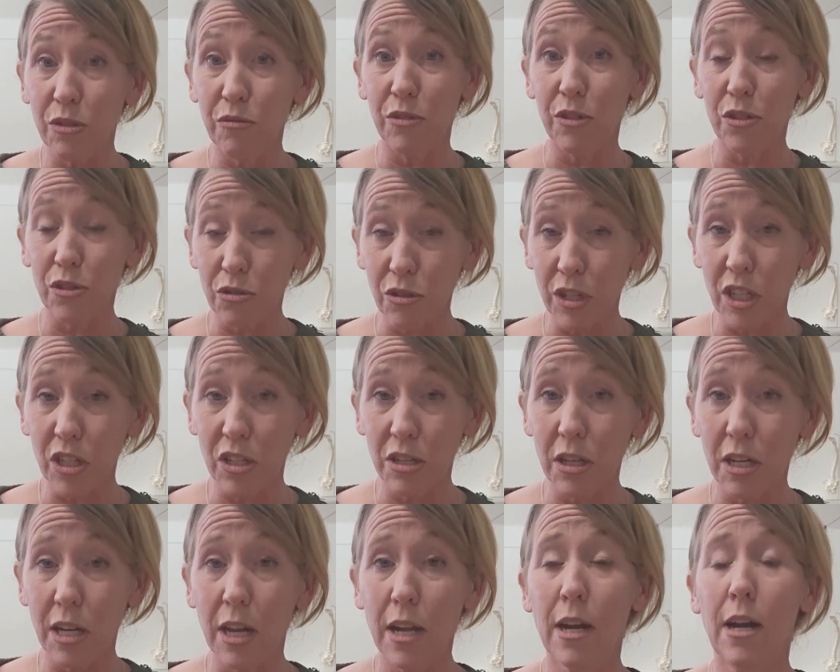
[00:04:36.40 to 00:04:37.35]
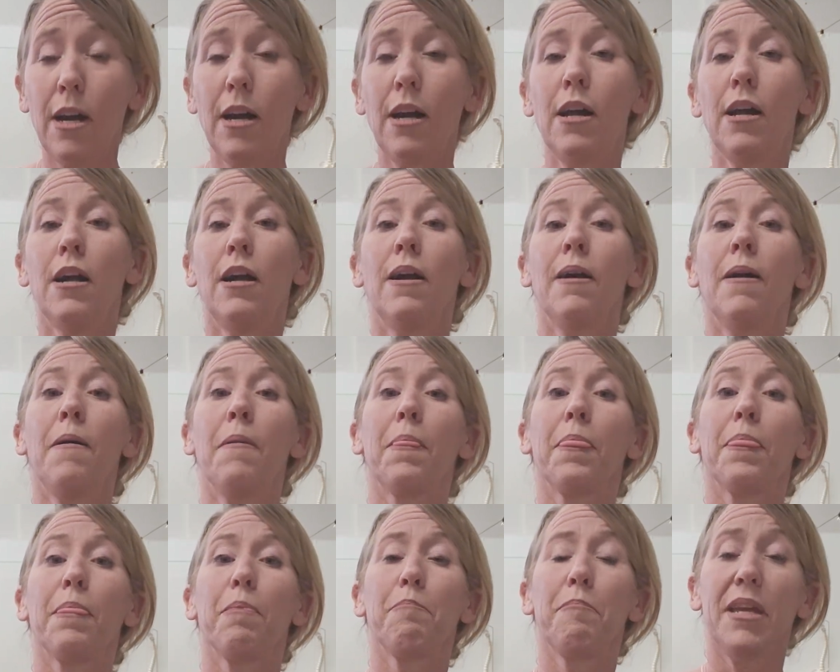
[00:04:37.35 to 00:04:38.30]
restriction,
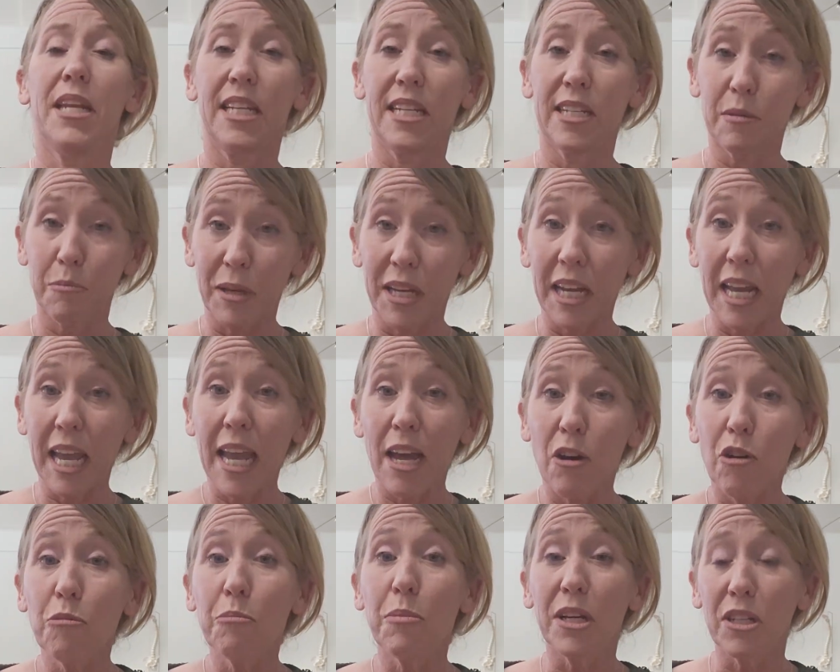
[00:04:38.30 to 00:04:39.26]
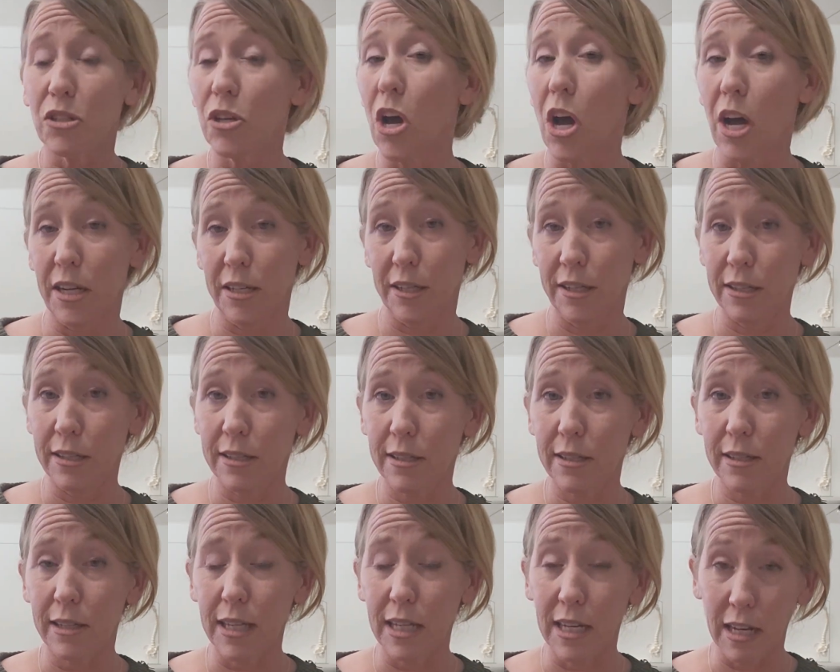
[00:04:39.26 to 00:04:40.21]
meaning it's being held by tightness
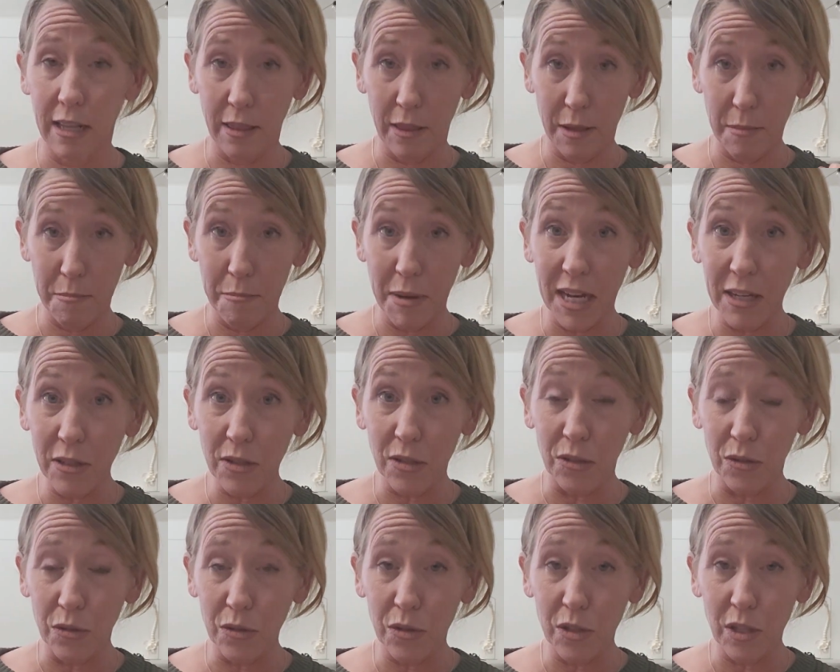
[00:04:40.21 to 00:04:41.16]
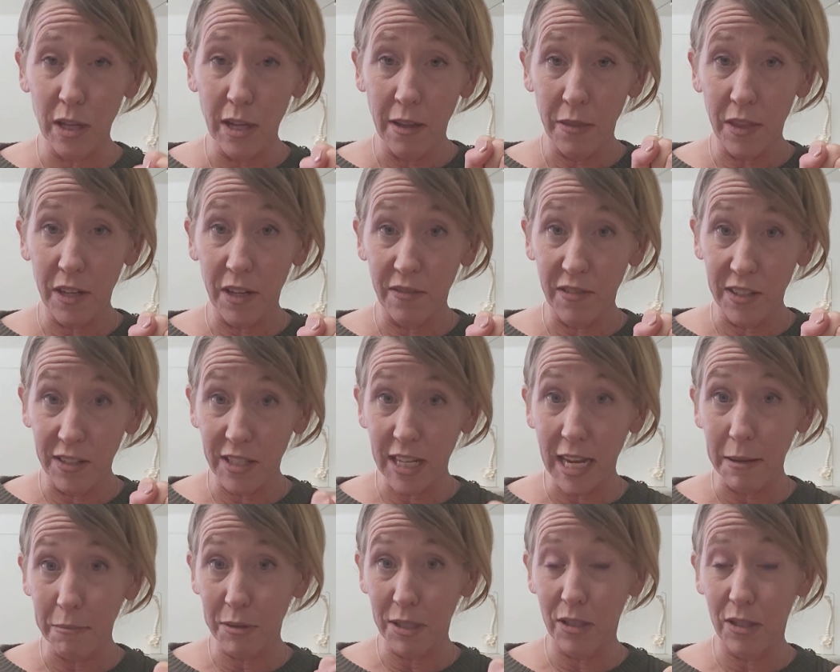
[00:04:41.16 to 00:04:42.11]
in the muscles that have
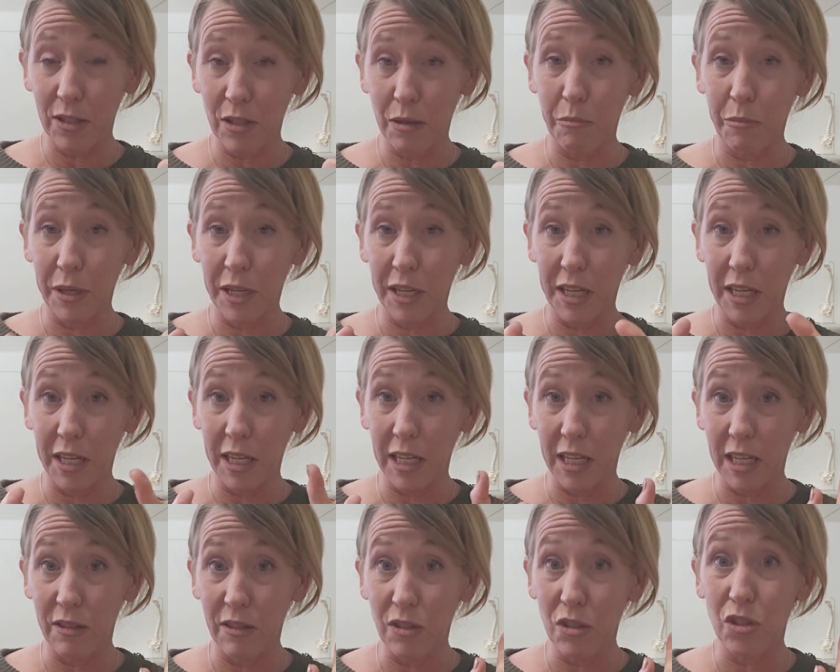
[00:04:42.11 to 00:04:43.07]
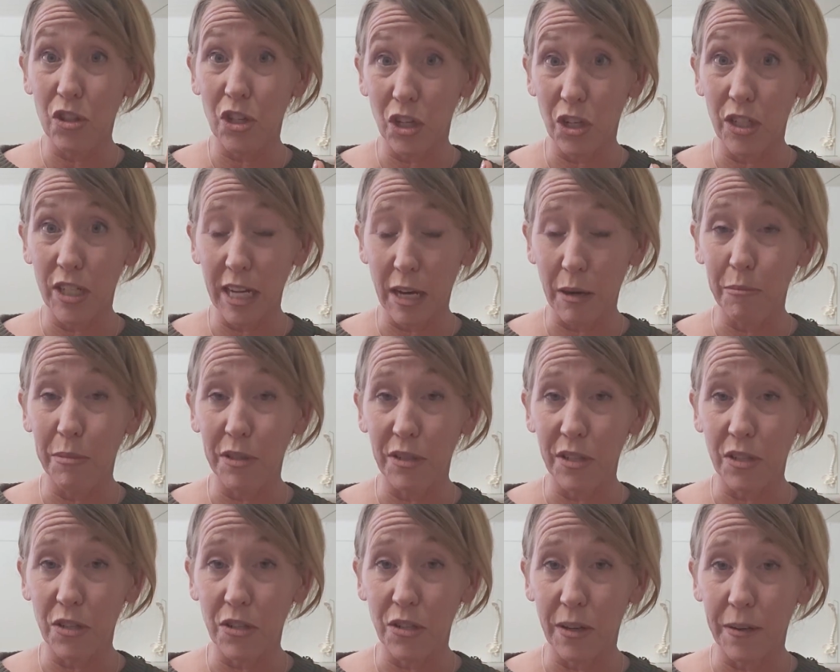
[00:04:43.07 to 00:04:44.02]
adapted to being in this turned out
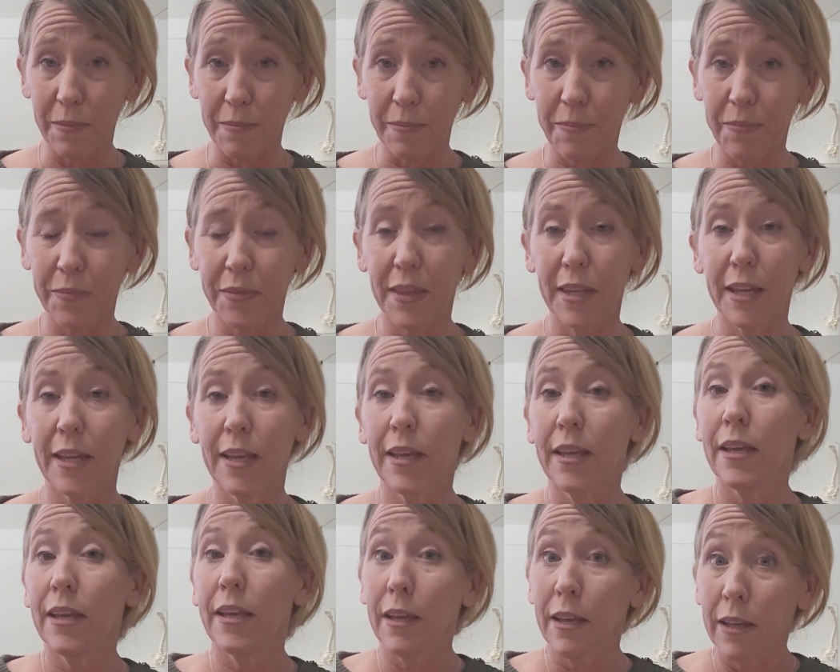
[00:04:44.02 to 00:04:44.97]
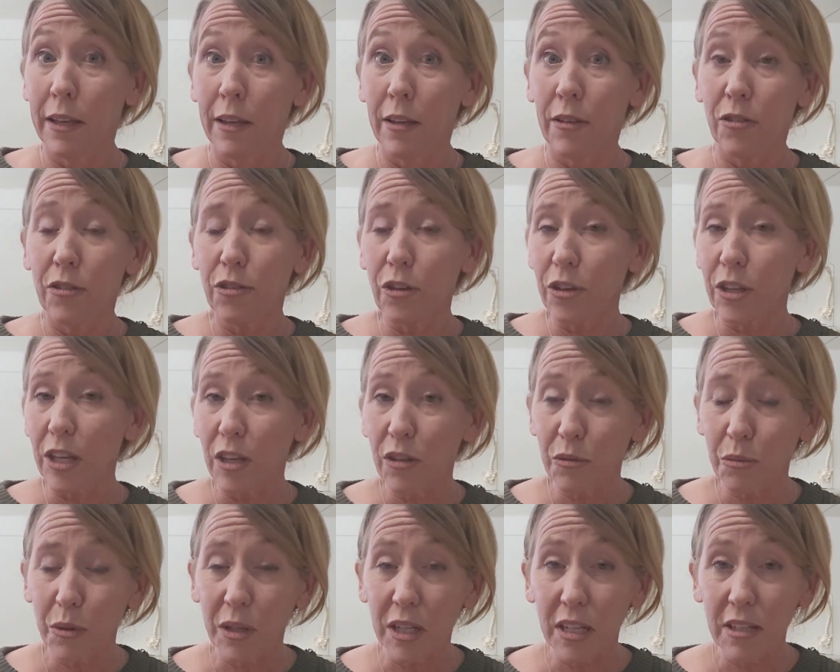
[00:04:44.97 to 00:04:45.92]
position. So
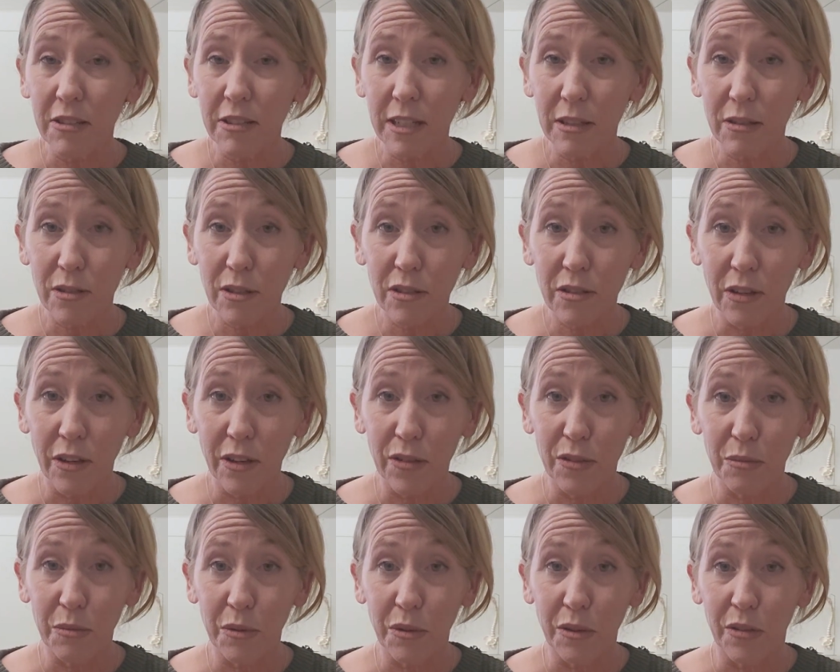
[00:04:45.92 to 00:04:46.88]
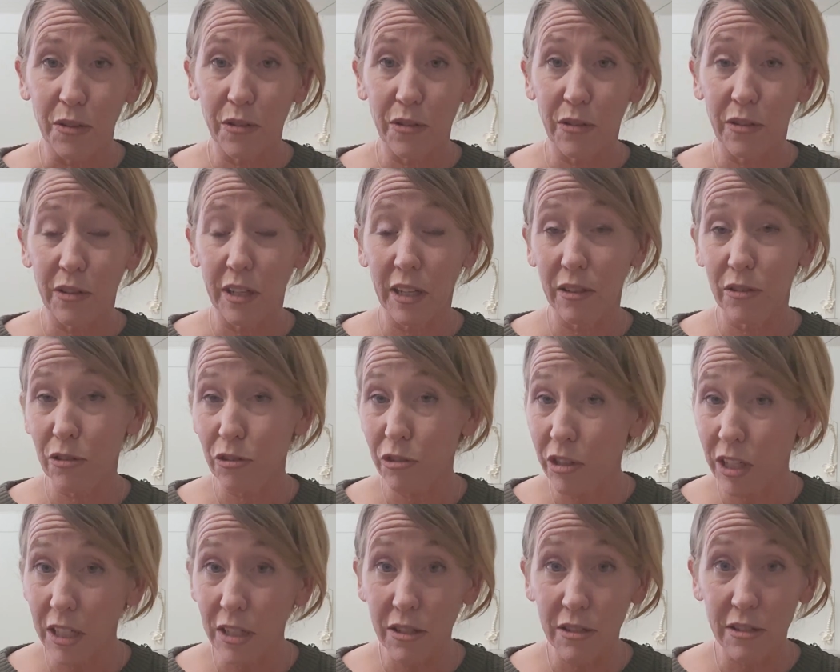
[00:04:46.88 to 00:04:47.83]
guess what his exercise was? As
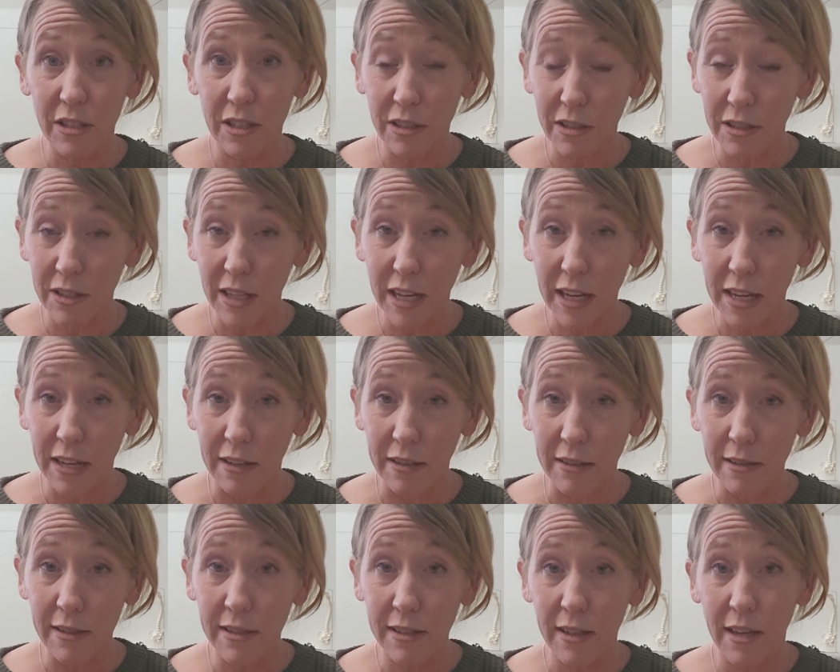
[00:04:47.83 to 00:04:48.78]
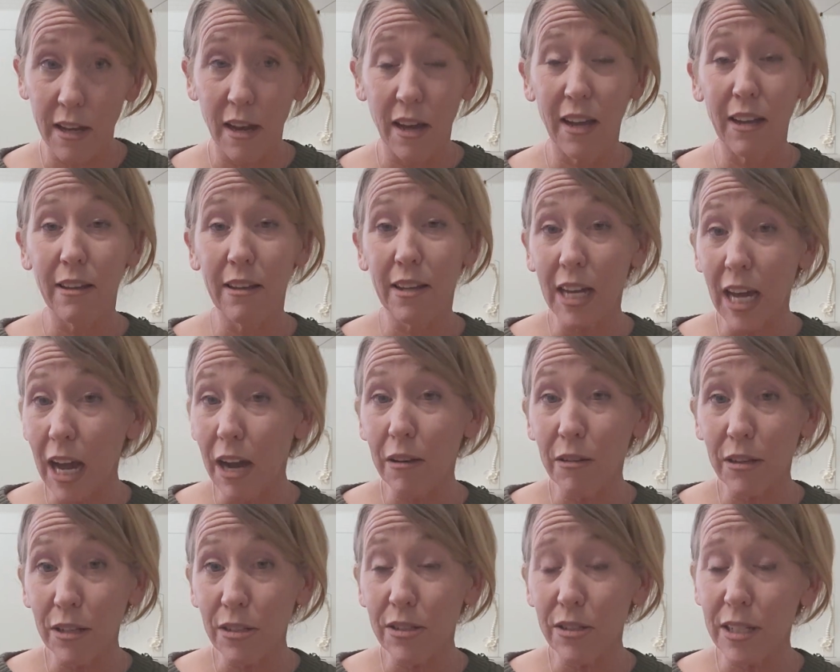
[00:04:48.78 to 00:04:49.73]
strange as it sounds, I
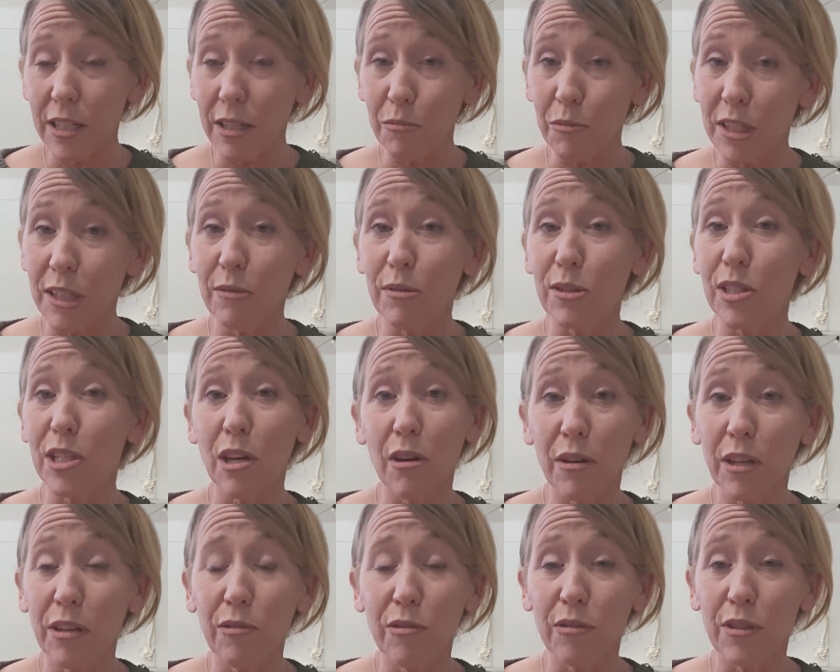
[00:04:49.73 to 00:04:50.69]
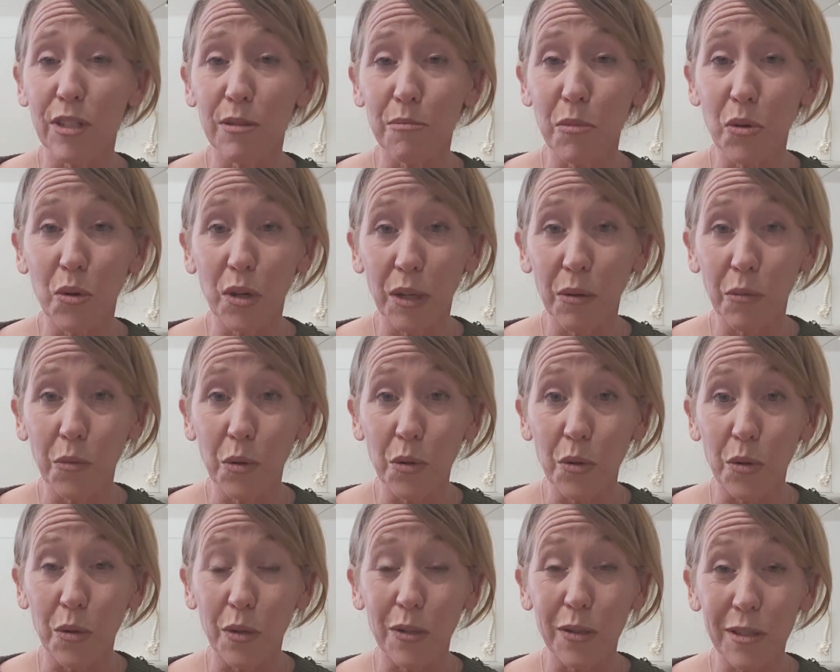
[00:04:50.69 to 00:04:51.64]
encouraged him when he was going for his morning
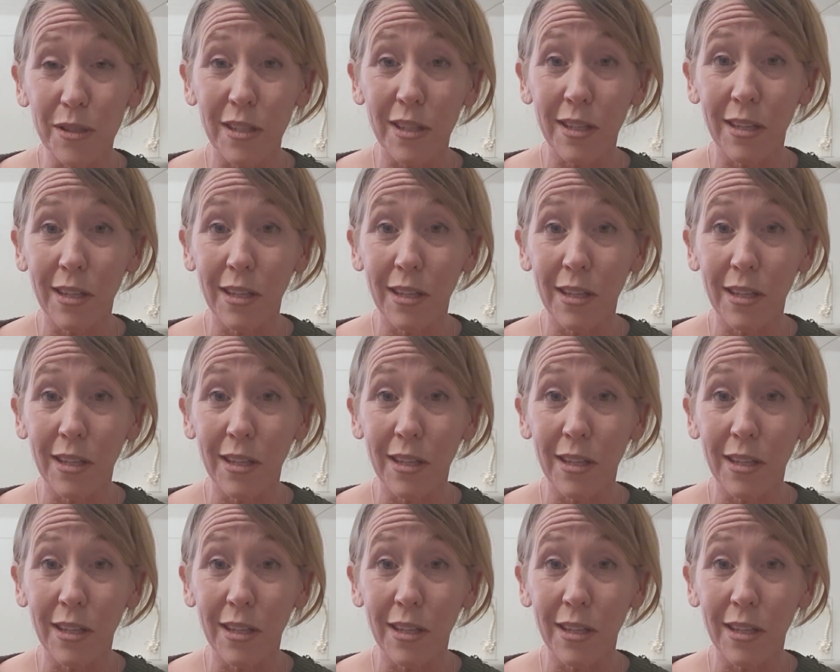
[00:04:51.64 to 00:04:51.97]
walks